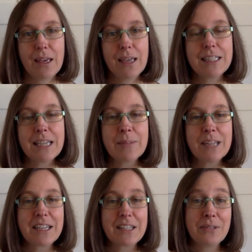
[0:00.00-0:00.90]
It seems
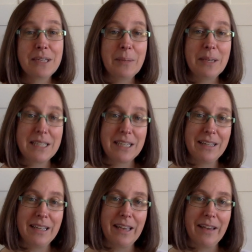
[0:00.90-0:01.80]
like it's a really big deal
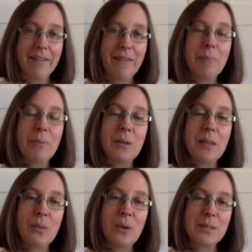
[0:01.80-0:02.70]
here.
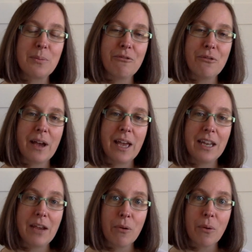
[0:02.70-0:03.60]
In the weeks
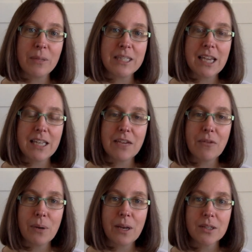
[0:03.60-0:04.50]
beforehand, everyone was saying to
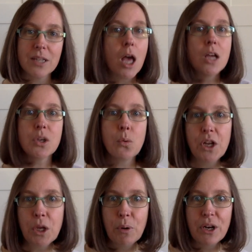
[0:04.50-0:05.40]
everyone else, so what
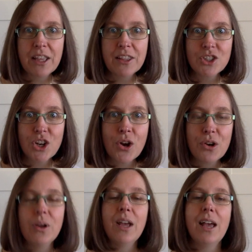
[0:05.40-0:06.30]
are you putting in the show?
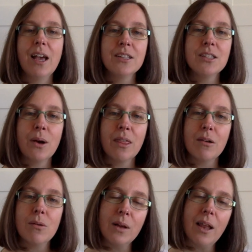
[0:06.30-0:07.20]
And so I
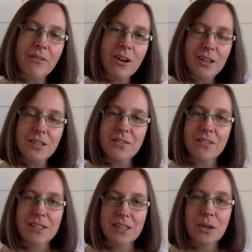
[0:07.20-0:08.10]
thought, well, I've got lots of
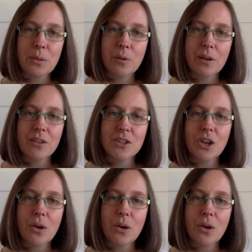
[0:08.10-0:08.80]
things I could put in the show.